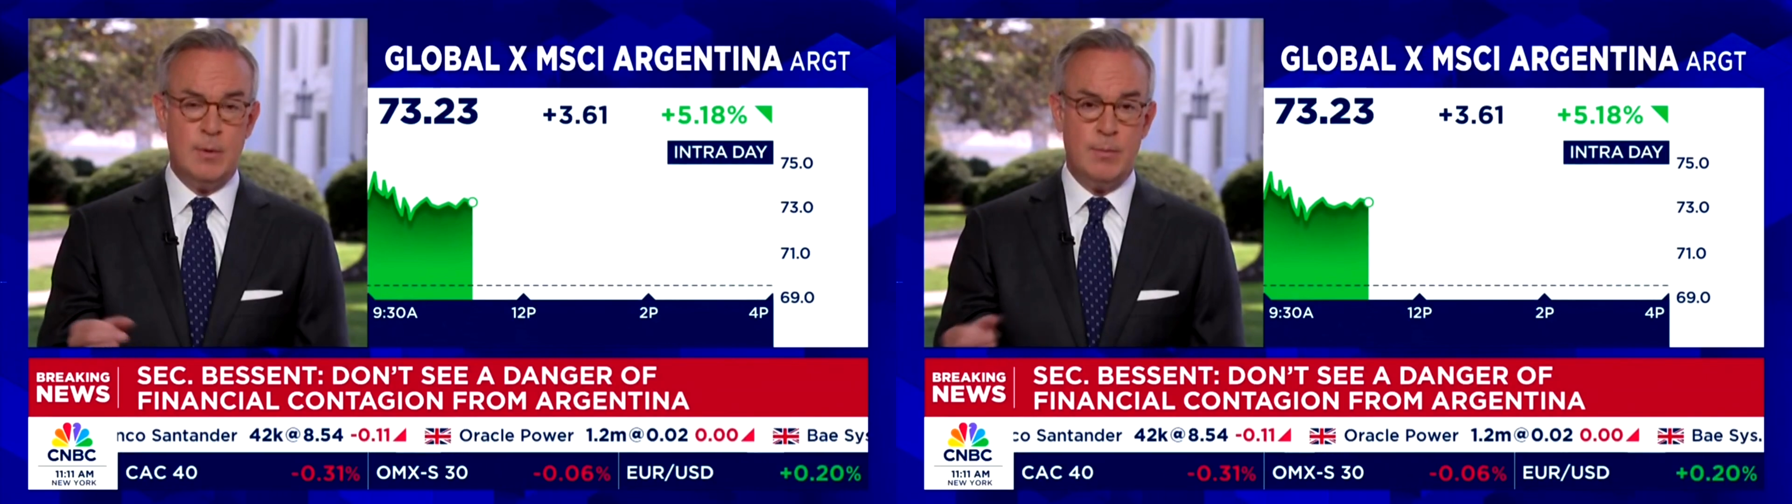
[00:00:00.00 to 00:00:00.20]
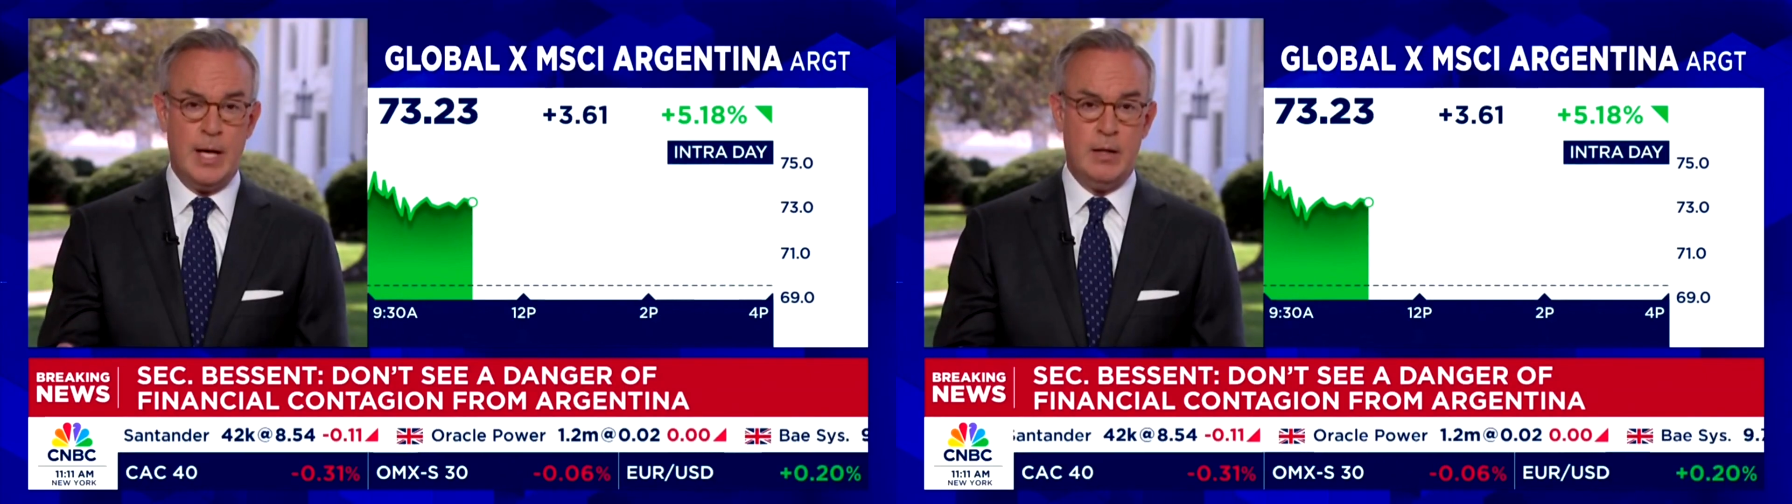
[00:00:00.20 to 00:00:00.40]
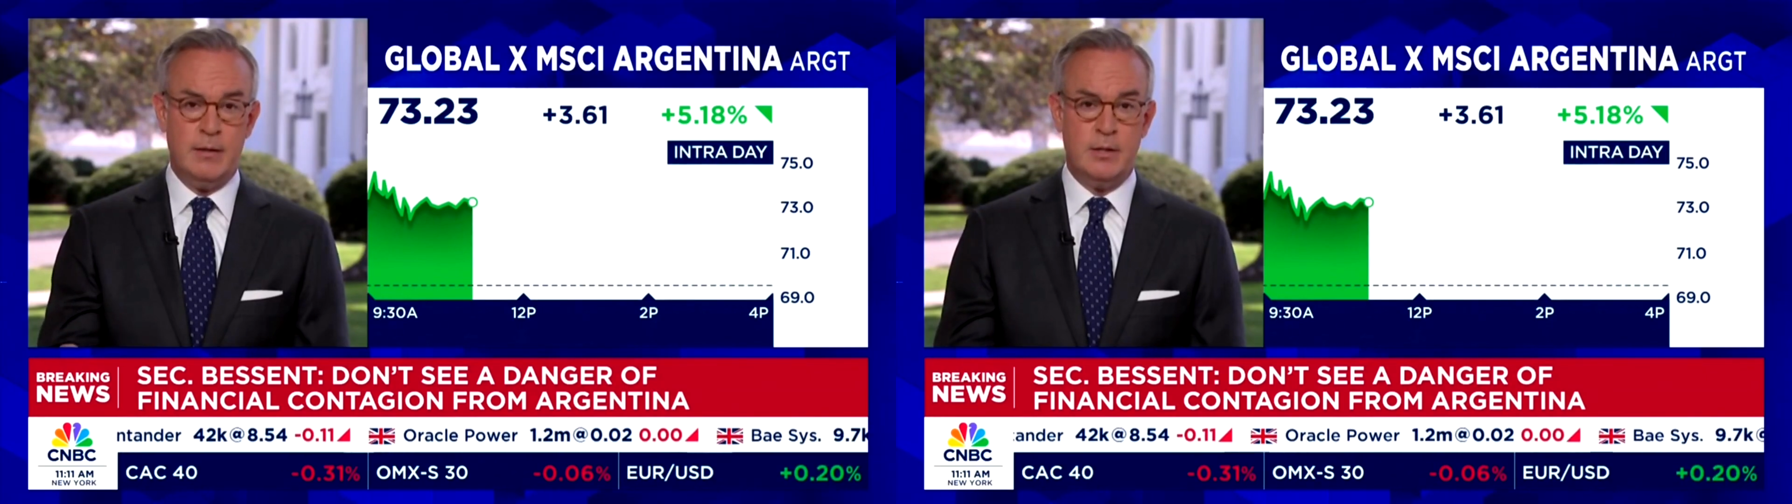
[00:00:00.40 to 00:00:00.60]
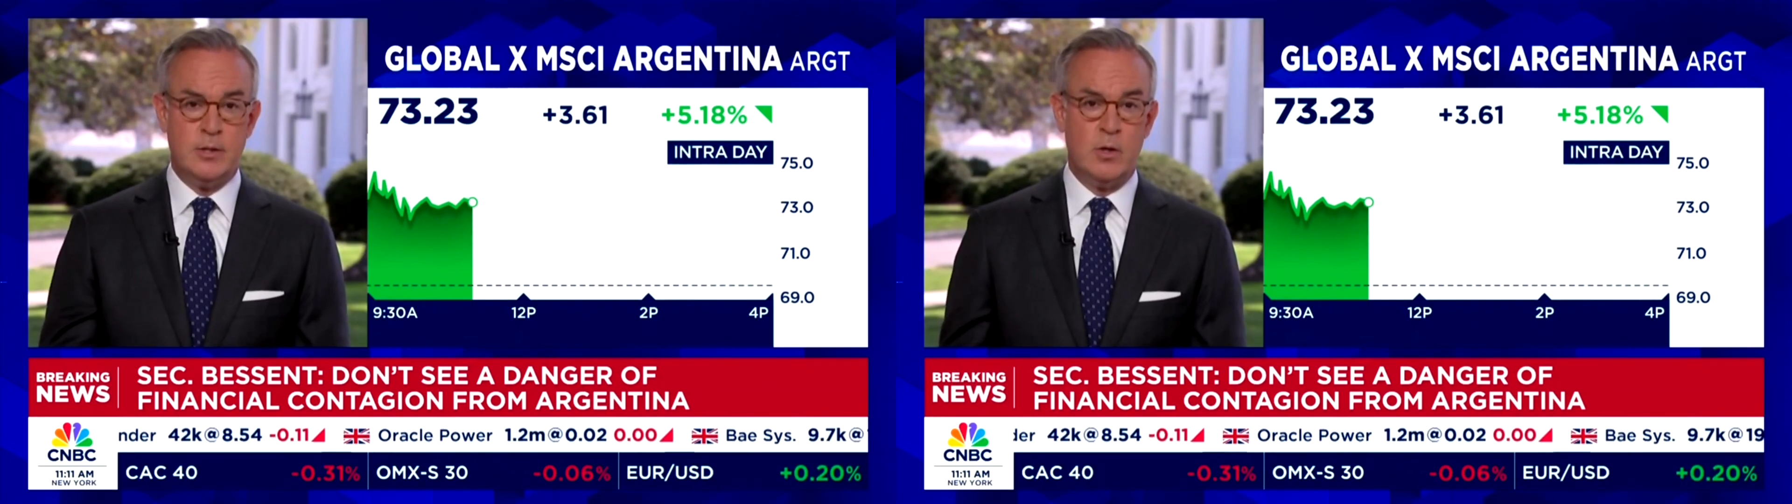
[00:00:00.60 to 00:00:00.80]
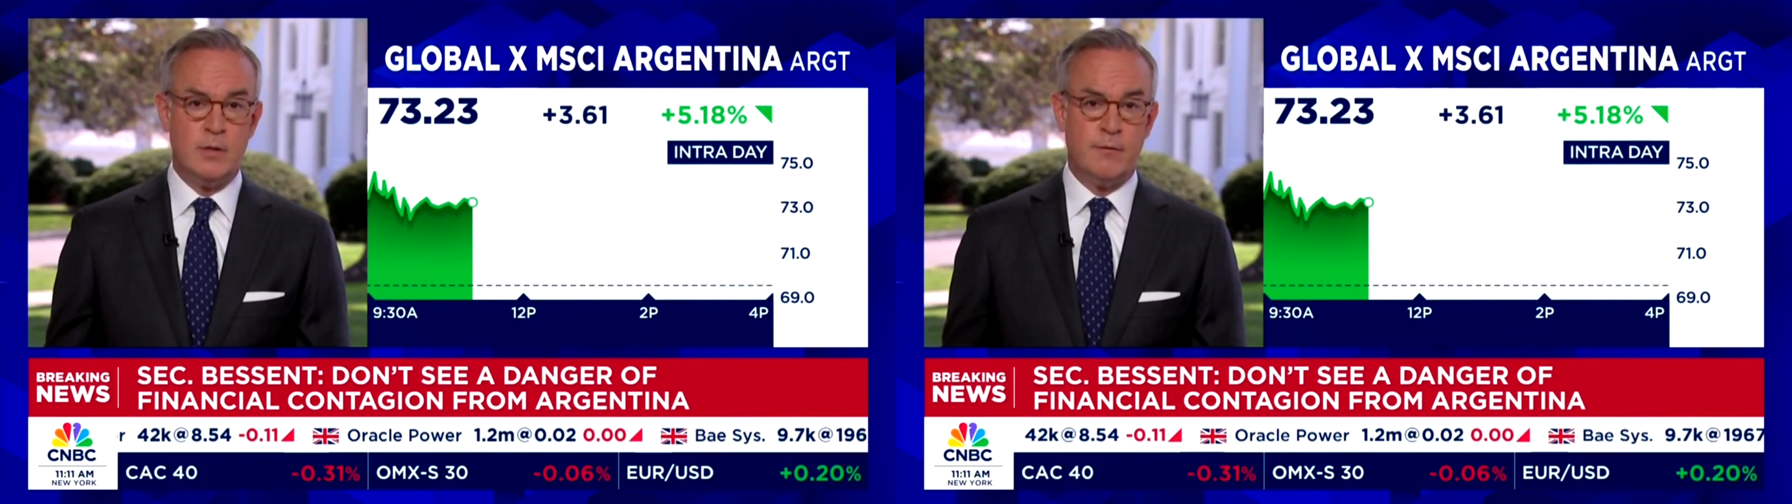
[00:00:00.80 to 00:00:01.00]
him about the
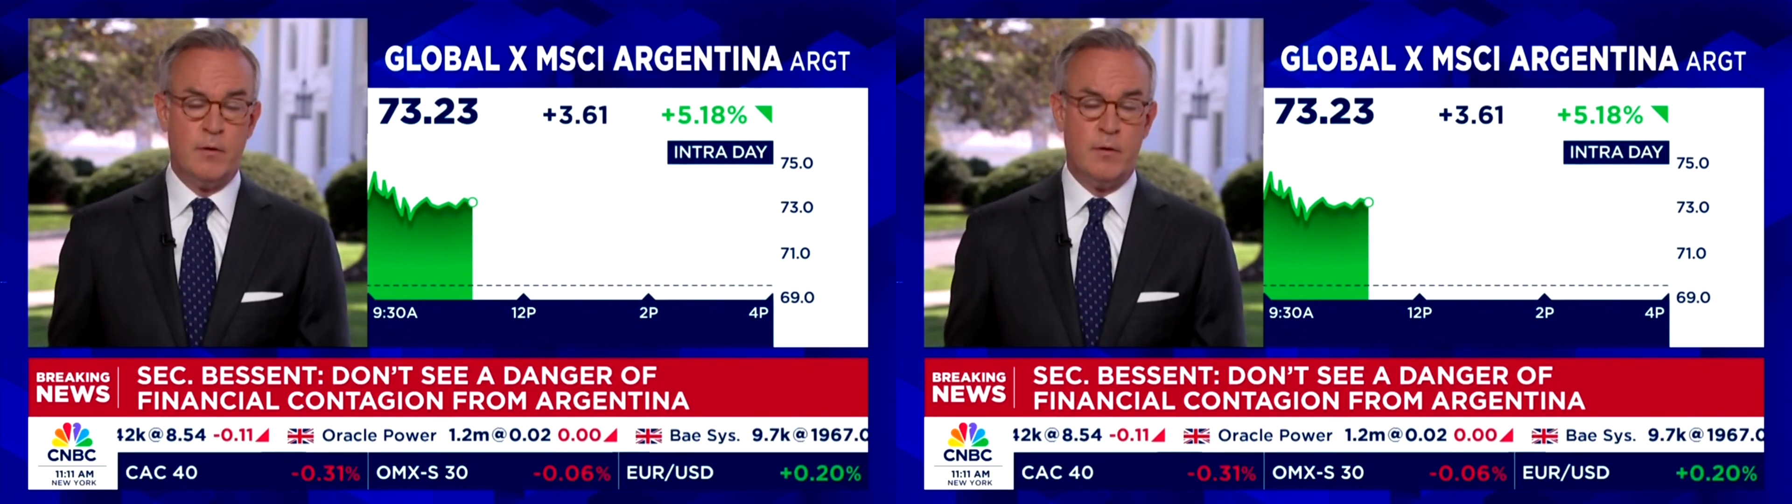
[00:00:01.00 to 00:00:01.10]
search